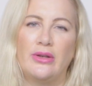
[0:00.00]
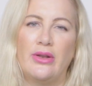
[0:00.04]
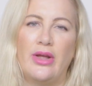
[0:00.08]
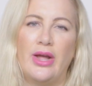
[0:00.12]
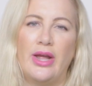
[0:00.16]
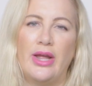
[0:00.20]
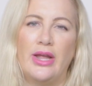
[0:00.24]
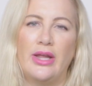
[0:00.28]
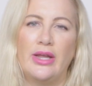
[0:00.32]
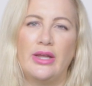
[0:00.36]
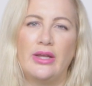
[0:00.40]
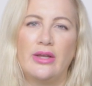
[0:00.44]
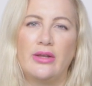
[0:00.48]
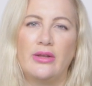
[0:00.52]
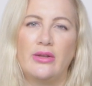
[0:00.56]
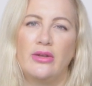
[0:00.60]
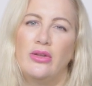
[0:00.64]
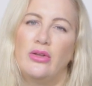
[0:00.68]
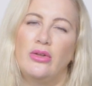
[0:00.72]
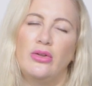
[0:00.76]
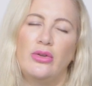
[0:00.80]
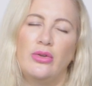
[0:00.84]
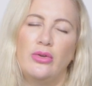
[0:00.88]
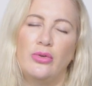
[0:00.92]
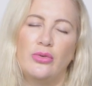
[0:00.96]
like
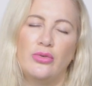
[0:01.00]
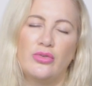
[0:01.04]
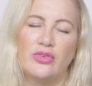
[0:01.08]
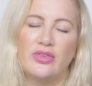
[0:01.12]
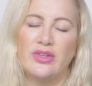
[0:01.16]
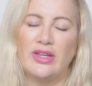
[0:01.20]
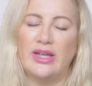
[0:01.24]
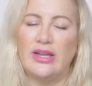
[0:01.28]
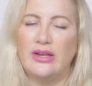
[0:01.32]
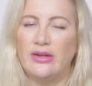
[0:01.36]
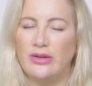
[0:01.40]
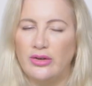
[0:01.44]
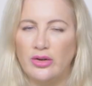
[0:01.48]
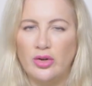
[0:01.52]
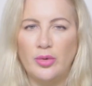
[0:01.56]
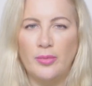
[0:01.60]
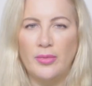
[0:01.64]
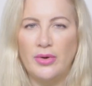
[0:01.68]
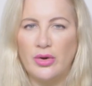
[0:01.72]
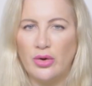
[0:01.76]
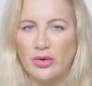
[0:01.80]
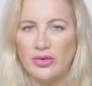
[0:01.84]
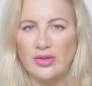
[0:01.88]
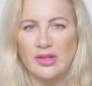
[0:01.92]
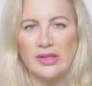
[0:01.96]
skin
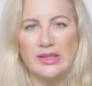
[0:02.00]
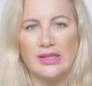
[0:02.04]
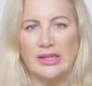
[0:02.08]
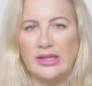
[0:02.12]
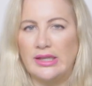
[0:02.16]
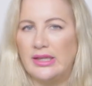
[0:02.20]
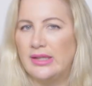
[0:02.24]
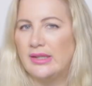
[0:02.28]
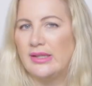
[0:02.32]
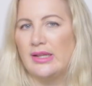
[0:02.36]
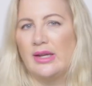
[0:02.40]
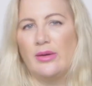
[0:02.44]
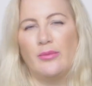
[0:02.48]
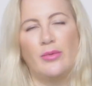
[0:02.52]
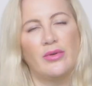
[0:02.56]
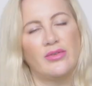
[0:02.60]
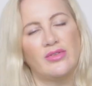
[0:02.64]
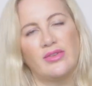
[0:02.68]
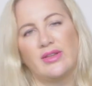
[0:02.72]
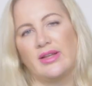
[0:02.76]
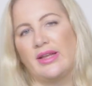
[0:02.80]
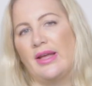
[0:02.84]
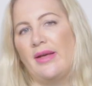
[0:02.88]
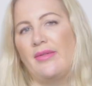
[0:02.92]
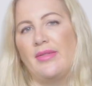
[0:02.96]
luminosity, they want
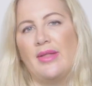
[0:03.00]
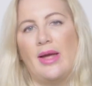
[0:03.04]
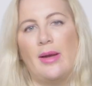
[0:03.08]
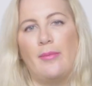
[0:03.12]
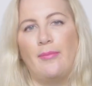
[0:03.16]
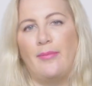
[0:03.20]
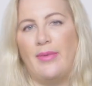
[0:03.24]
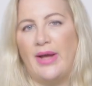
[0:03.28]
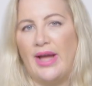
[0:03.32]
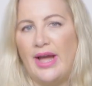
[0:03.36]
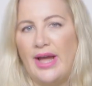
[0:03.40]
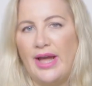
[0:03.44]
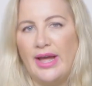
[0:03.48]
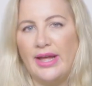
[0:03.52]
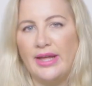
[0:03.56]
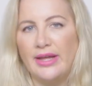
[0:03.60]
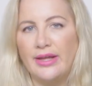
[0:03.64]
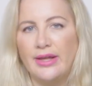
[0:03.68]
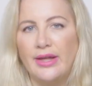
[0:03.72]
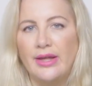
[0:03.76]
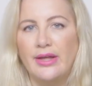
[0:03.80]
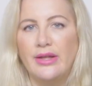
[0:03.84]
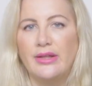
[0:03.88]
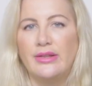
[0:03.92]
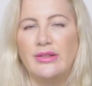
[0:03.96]
to get that back,